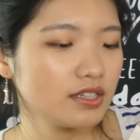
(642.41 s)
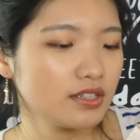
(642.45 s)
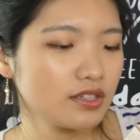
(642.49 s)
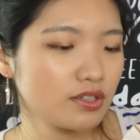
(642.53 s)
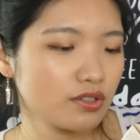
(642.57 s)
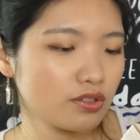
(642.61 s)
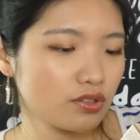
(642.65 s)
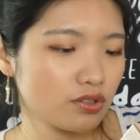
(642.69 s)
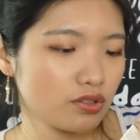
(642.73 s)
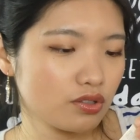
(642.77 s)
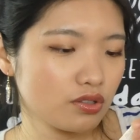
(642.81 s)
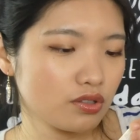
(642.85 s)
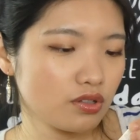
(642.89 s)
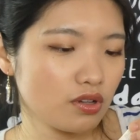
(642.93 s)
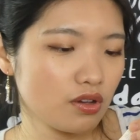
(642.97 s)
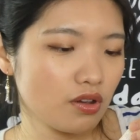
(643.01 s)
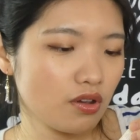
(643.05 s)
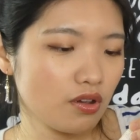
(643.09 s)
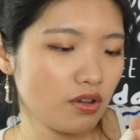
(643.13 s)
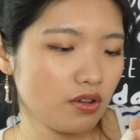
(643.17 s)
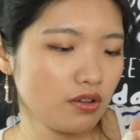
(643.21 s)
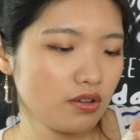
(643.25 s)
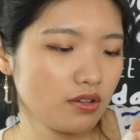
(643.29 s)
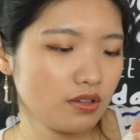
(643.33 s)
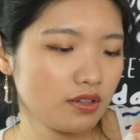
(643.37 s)
So
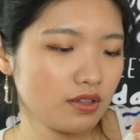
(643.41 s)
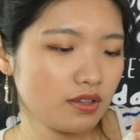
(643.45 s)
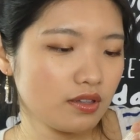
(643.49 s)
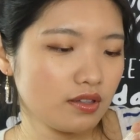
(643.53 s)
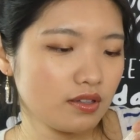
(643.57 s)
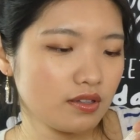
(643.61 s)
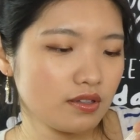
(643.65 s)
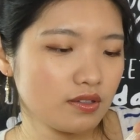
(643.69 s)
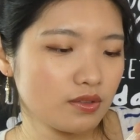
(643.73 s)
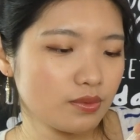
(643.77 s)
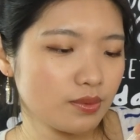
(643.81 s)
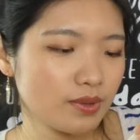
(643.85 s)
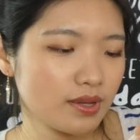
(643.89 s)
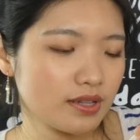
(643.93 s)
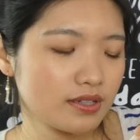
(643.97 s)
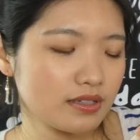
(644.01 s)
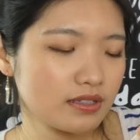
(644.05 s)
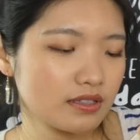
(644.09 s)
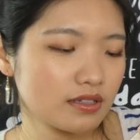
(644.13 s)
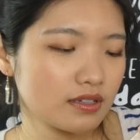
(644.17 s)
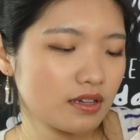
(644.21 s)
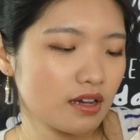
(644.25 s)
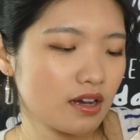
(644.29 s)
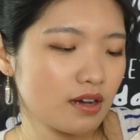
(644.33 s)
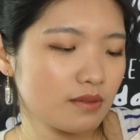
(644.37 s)
this one
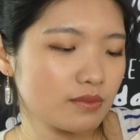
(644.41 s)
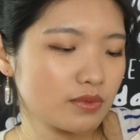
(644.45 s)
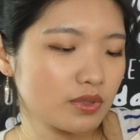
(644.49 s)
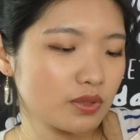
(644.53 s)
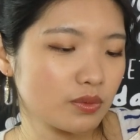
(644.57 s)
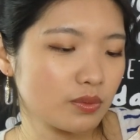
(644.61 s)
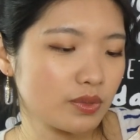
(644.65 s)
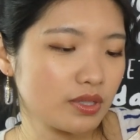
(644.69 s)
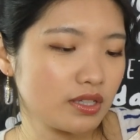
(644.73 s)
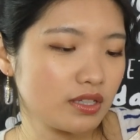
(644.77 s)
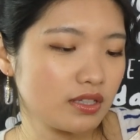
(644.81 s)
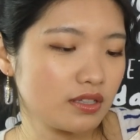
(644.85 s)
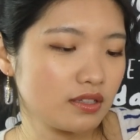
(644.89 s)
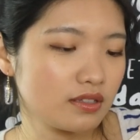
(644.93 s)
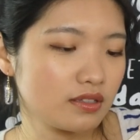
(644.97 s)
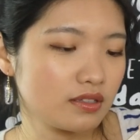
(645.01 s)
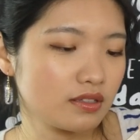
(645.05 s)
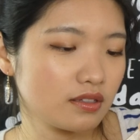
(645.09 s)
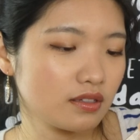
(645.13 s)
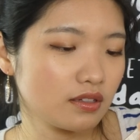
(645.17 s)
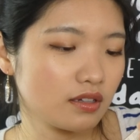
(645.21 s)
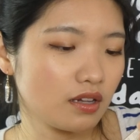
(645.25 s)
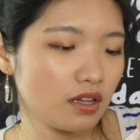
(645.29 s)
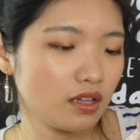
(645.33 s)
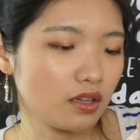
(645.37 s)
comes
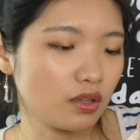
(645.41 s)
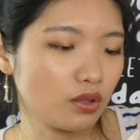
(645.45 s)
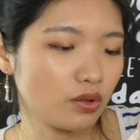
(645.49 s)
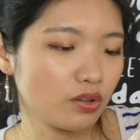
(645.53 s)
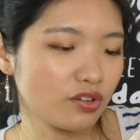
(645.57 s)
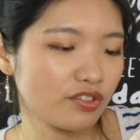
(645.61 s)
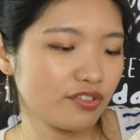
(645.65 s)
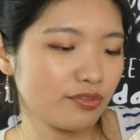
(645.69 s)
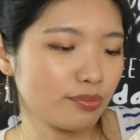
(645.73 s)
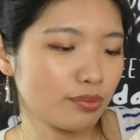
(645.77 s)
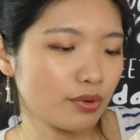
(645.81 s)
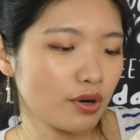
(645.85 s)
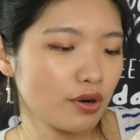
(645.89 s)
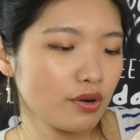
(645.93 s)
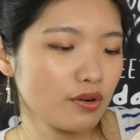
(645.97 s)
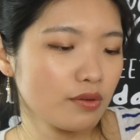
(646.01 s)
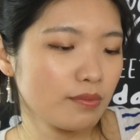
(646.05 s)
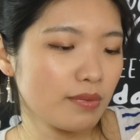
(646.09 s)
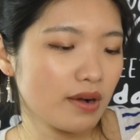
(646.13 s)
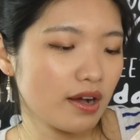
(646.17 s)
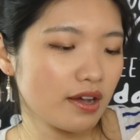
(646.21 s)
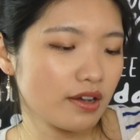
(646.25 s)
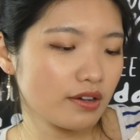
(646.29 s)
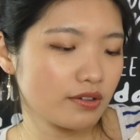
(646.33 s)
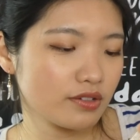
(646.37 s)
with a lot of
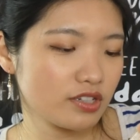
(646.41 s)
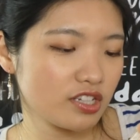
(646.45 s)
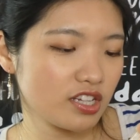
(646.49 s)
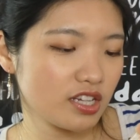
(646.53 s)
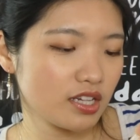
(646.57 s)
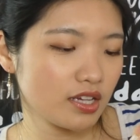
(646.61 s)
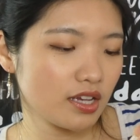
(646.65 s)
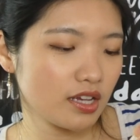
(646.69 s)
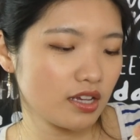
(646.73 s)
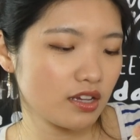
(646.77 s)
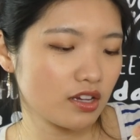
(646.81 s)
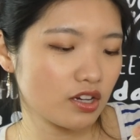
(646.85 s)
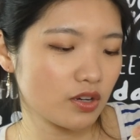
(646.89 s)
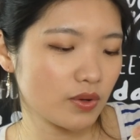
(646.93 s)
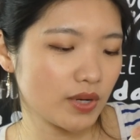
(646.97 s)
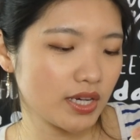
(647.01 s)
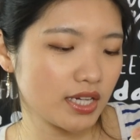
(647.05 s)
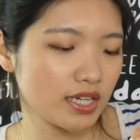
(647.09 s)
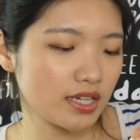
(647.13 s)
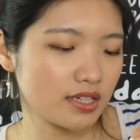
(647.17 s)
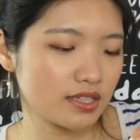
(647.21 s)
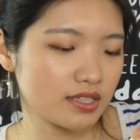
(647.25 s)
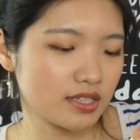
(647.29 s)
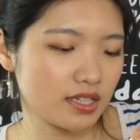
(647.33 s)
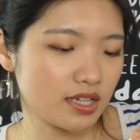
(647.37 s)
probiotic
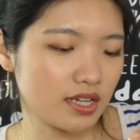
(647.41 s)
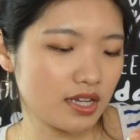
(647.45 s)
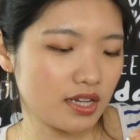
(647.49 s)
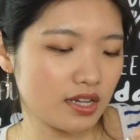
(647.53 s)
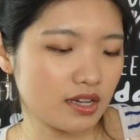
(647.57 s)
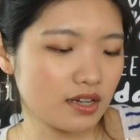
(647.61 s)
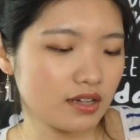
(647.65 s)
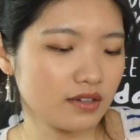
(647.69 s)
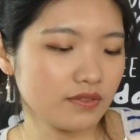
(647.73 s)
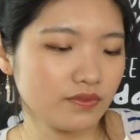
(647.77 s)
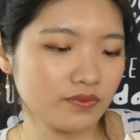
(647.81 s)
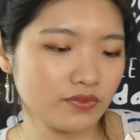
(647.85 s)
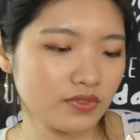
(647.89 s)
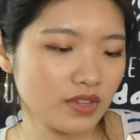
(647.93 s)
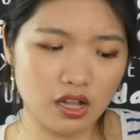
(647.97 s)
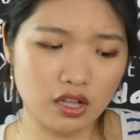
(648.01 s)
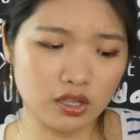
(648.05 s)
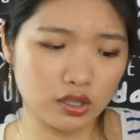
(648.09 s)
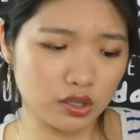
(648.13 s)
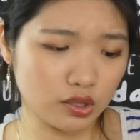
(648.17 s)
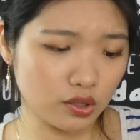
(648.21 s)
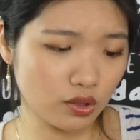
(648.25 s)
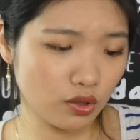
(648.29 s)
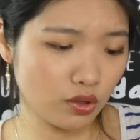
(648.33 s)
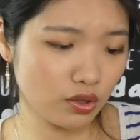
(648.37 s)
ingredients here. A
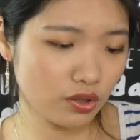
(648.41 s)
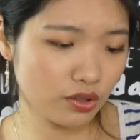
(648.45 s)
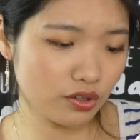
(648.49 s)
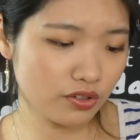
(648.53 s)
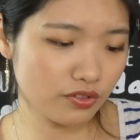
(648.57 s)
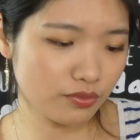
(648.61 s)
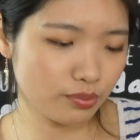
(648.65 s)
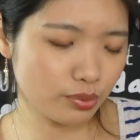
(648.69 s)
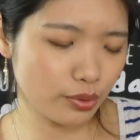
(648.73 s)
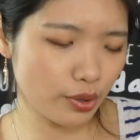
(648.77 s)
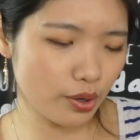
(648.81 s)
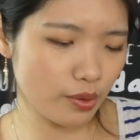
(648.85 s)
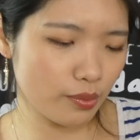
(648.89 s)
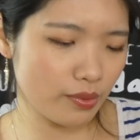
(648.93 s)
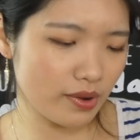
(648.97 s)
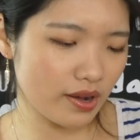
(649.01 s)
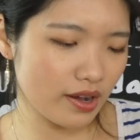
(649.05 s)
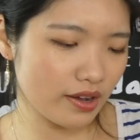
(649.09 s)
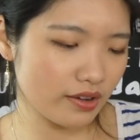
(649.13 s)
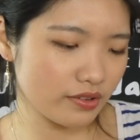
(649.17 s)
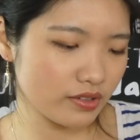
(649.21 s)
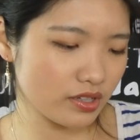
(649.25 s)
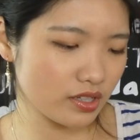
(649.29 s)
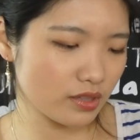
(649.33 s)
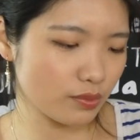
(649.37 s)
lot of
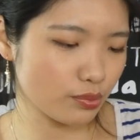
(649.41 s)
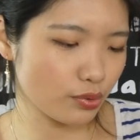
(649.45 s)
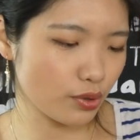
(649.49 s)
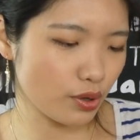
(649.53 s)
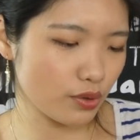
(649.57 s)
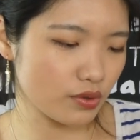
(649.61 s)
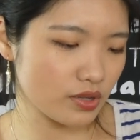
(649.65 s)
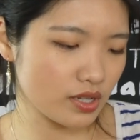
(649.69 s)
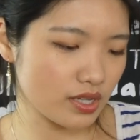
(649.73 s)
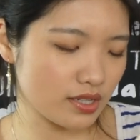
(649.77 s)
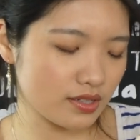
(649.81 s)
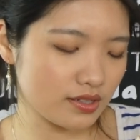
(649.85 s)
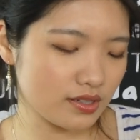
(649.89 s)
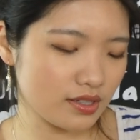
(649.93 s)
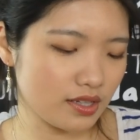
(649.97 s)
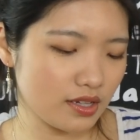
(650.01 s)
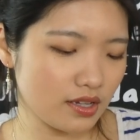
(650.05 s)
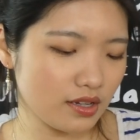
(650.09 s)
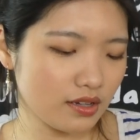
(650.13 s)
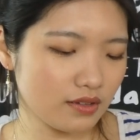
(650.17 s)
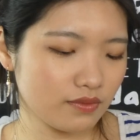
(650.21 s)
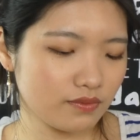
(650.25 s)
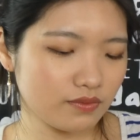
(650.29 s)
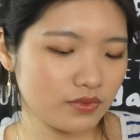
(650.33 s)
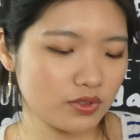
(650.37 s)
probiotic proteins
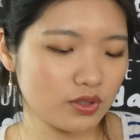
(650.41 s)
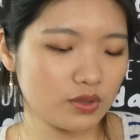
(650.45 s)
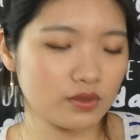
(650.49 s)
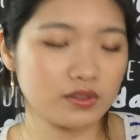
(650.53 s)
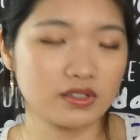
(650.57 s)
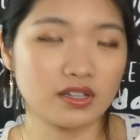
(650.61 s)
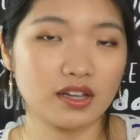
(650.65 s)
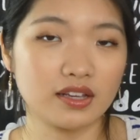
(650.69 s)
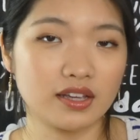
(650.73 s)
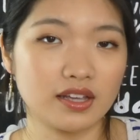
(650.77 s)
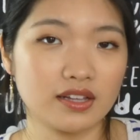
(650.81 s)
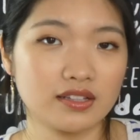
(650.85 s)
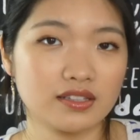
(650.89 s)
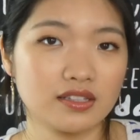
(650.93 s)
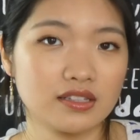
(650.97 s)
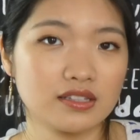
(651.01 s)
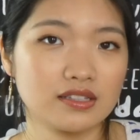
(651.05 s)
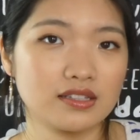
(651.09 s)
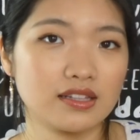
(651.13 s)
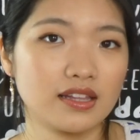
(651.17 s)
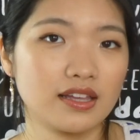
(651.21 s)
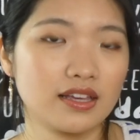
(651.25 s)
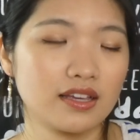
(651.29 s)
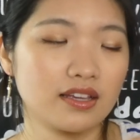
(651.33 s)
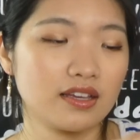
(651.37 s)
here. So it's, I guess
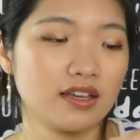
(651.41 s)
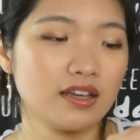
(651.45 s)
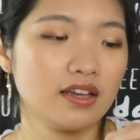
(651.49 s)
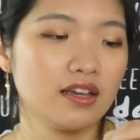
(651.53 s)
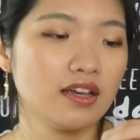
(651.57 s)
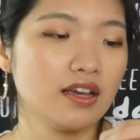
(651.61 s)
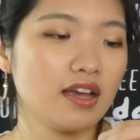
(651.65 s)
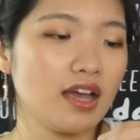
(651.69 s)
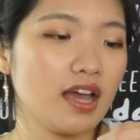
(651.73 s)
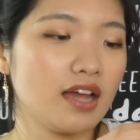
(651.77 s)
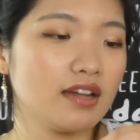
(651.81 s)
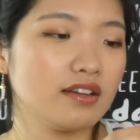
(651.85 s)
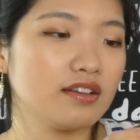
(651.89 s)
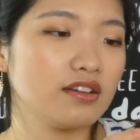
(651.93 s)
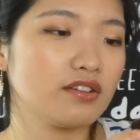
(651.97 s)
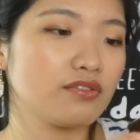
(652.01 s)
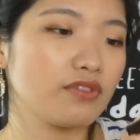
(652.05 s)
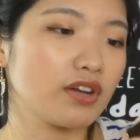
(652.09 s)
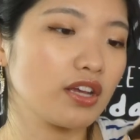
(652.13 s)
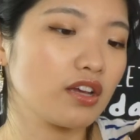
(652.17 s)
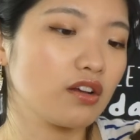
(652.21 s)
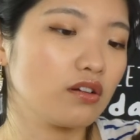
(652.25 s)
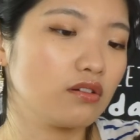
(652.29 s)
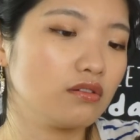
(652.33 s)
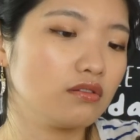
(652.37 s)
it's like
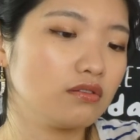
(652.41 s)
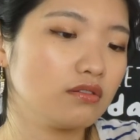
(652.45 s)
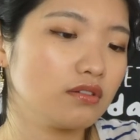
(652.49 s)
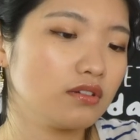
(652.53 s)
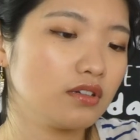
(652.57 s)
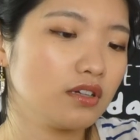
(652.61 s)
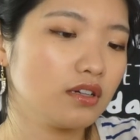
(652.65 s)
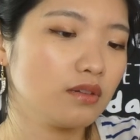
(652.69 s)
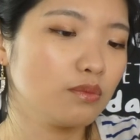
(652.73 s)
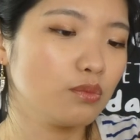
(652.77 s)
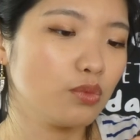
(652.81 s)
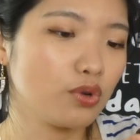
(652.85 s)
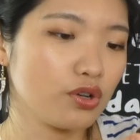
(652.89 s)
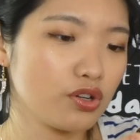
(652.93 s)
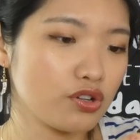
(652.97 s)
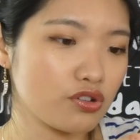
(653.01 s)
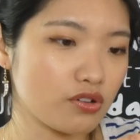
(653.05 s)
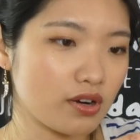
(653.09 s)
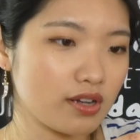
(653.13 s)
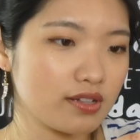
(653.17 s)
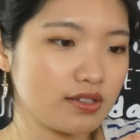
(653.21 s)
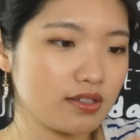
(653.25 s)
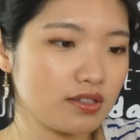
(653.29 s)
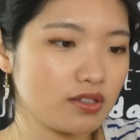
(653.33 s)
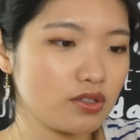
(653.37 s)
anti-wrinkle
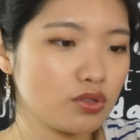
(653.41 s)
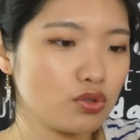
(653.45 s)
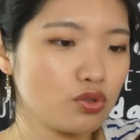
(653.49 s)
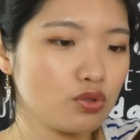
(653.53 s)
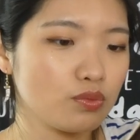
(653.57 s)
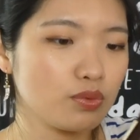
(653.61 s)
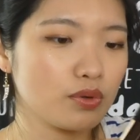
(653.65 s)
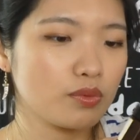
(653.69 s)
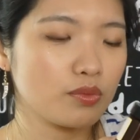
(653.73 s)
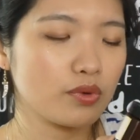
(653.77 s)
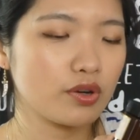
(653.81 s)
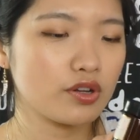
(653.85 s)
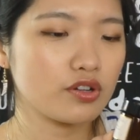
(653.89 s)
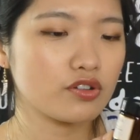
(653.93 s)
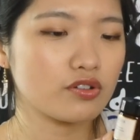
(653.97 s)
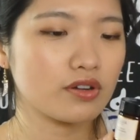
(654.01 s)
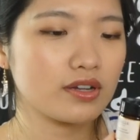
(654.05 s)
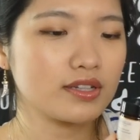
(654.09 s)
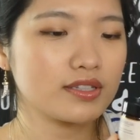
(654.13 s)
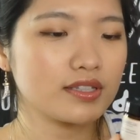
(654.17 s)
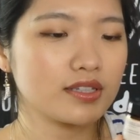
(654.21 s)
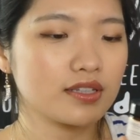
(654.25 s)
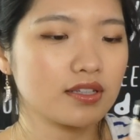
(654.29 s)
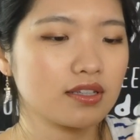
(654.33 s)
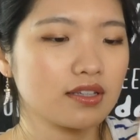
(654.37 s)
moisturizing, super
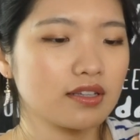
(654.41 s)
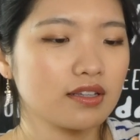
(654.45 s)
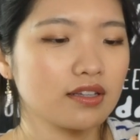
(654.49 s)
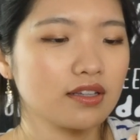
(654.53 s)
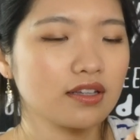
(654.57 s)
moisturizing.